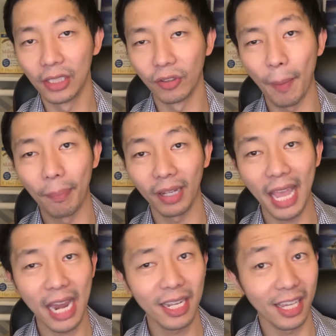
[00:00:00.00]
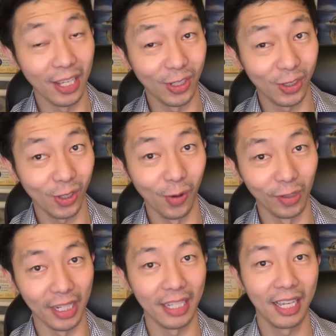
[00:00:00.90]
So the plan is
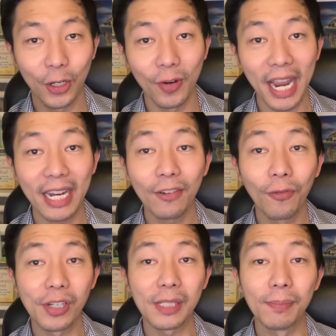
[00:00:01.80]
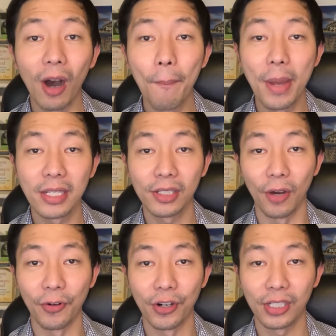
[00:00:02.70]
solely created for small business
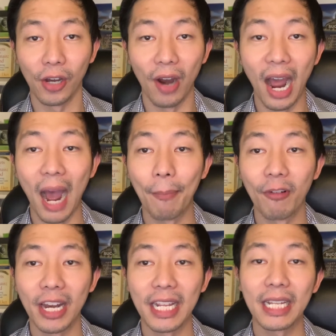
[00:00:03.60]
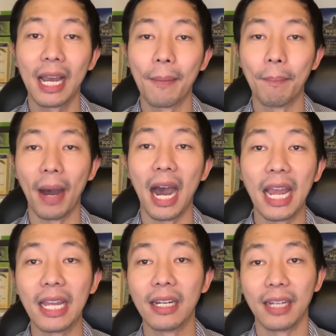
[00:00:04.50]
owners that are operating
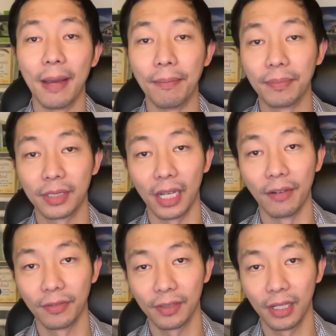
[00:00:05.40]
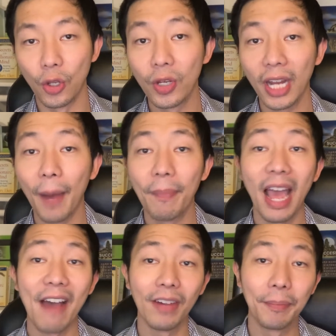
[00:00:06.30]
by themselves. You can
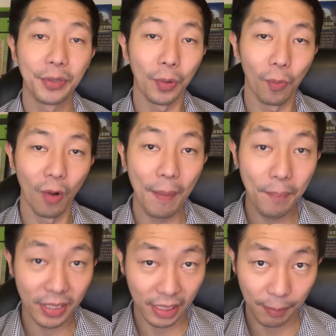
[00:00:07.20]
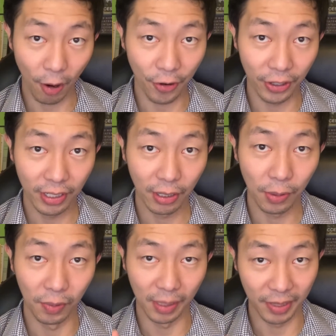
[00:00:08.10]
have up to one business partner
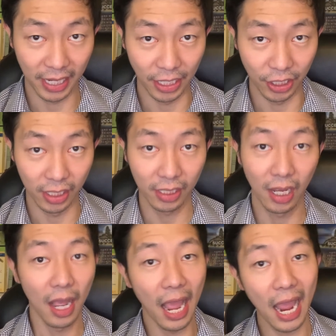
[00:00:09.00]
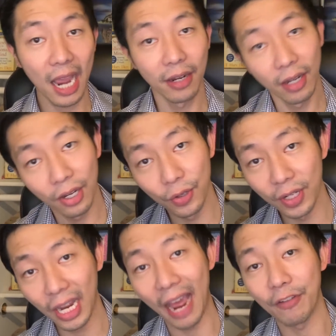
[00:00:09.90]
with limitations, and you
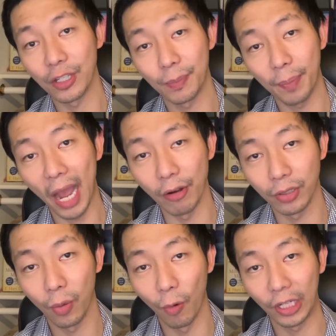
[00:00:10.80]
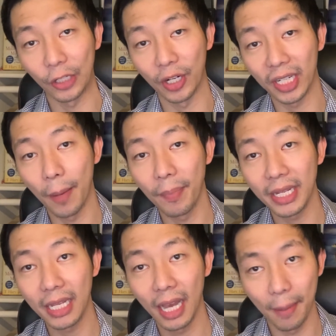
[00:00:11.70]
can have your spouse working in your
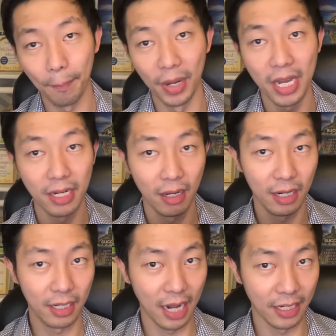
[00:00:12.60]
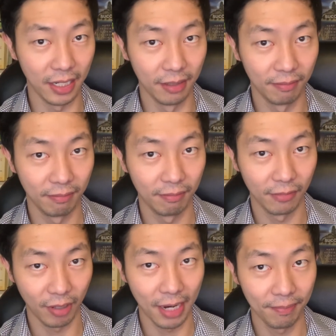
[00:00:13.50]
company, but that's it.
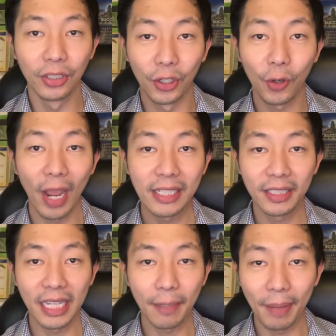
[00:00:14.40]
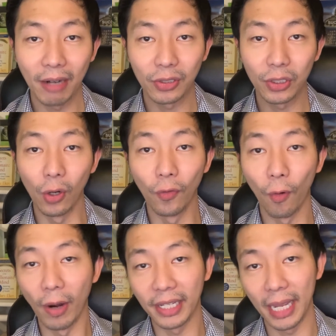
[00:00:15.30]
Okay? So the crazy thing about solo
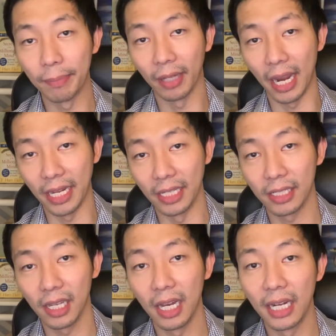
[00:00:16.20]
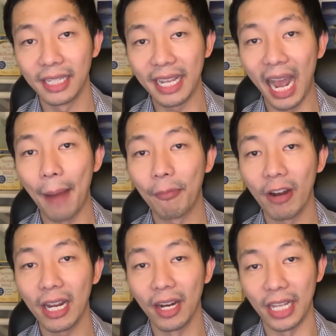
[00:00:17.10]
401k plan is they
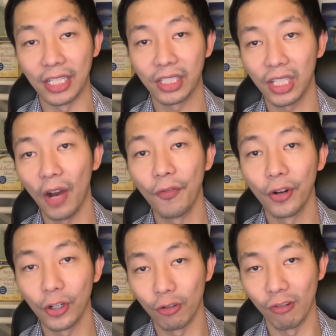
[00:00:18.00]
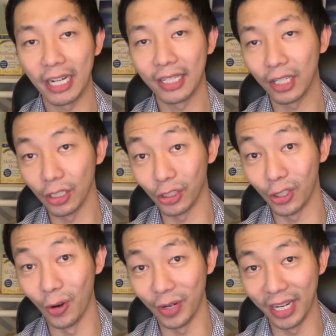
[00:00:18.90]
operate on a self-directed
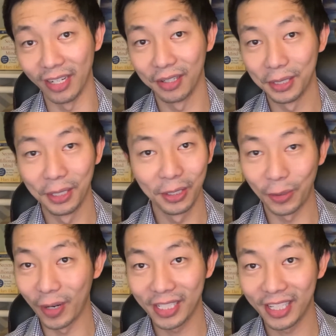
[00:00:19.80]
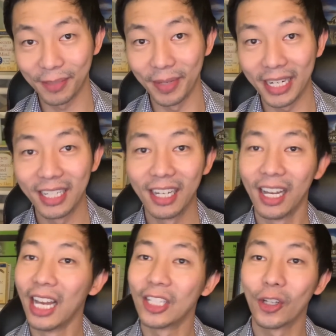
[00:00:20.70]
custodian. So what does this mean?
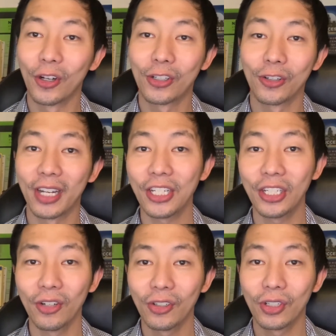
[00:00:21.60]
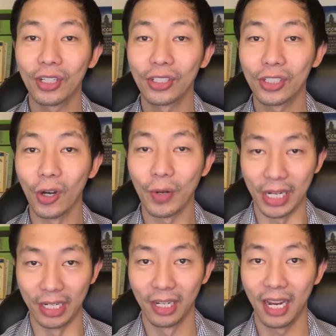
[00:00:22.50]
So a traditional
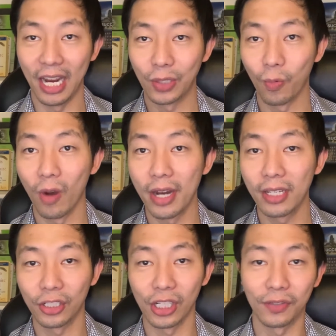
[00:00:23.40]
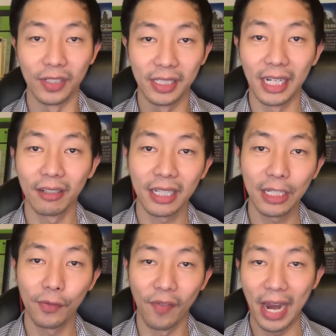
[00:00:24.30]
custodian is one such as Fidelity,
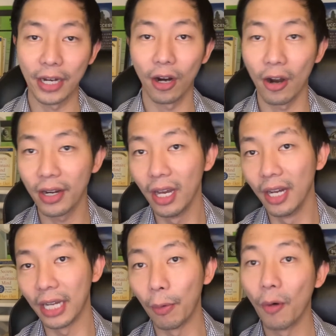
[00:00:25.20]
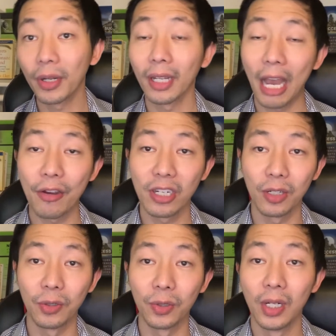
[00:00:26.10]
Vanguard, that will only allow you
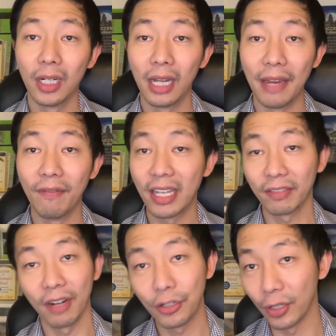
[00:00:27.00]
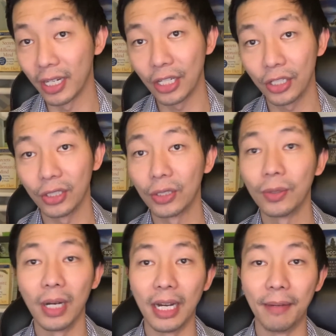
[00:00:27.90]
to invest in very
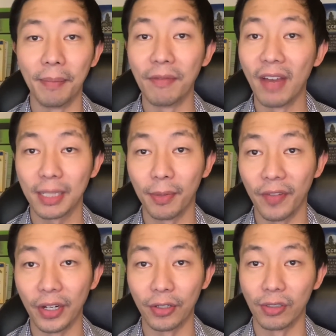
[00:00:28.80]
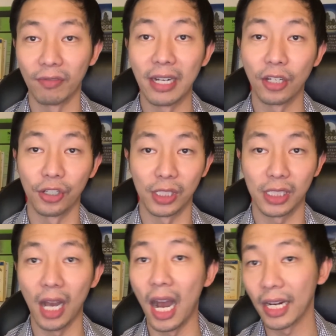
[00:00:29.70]
traditional investment vehicles, right? Such as
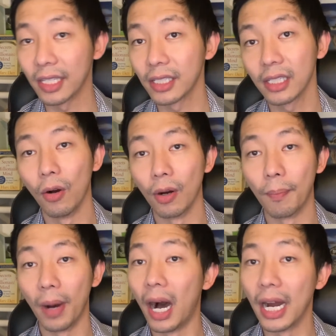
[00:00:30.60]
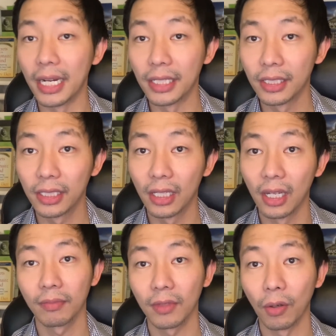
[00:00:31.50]
stocks or bonds
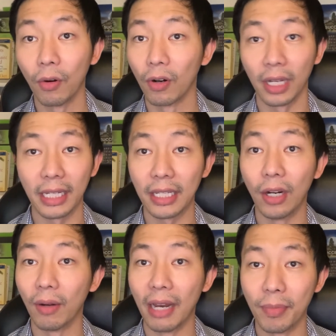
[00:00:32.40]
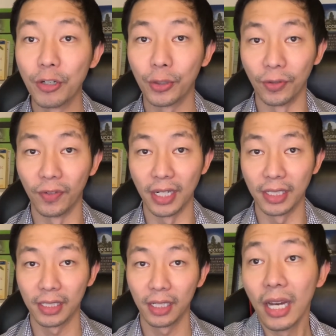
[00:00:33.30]
or mutual
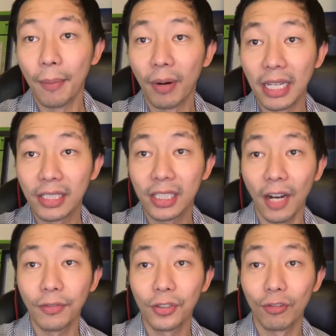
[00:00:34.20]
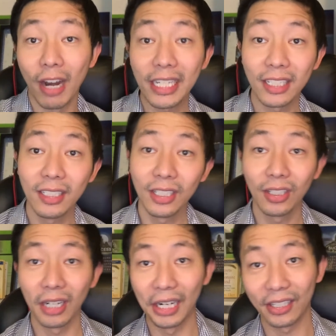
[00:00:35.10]
funds. But a self-directed
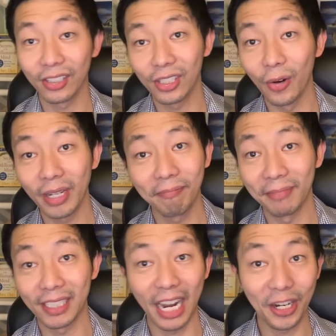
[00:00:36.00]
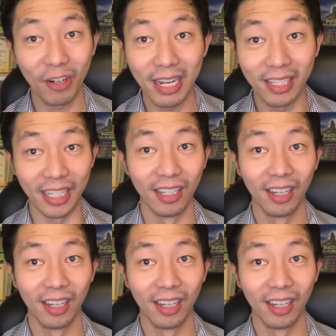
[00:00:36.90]
custodian is kind of crazy.